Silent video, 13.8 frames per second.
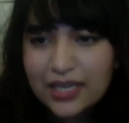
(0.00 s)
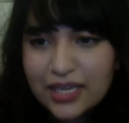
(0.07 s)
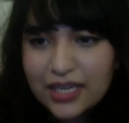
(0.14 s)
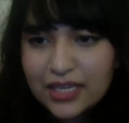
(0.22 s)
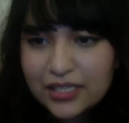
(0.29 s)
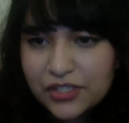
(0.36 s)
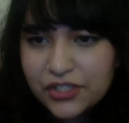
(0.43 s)

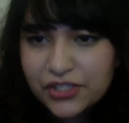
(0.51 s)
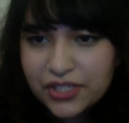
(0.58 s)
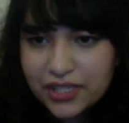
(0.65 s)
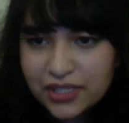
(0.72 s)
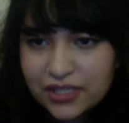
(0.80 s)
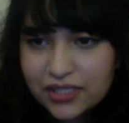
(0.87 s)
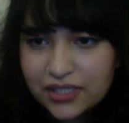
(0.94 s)
can
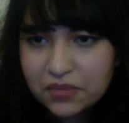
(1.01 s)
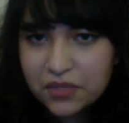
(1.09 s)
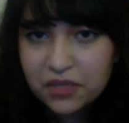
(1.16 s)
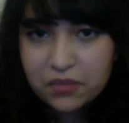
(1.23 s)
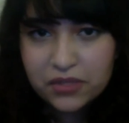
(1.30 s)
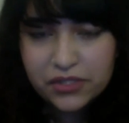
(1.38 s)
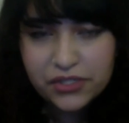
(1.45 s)
share some
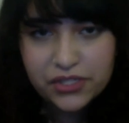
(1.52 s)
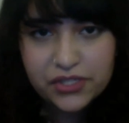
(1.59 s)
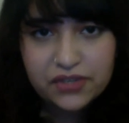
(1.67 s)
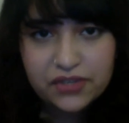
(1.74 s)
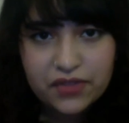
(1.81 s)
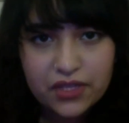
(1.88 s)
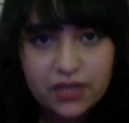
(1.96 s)
images
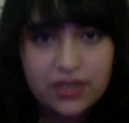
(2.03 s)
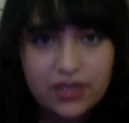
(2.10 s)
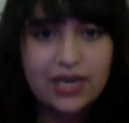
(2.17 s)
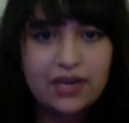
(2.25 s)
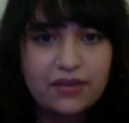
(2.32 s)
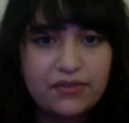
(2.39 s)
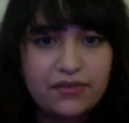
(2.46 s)
of the
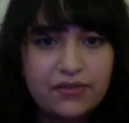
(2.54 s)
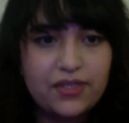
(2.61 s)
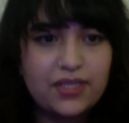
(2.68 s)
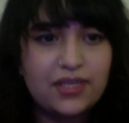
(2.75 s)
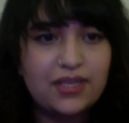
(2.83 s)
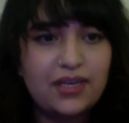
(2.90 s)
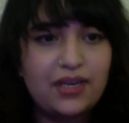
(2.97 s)

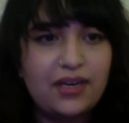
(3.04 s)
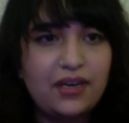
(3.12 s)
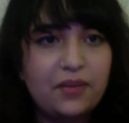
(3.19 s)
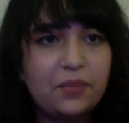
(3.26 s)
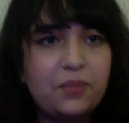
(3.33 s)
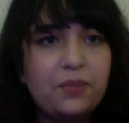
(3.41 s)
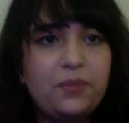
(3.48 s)
craft.
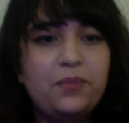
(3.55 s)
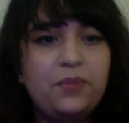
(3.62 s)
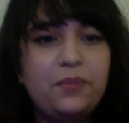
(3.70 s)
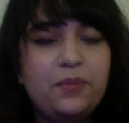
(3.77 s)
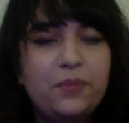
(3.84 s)
Um, I think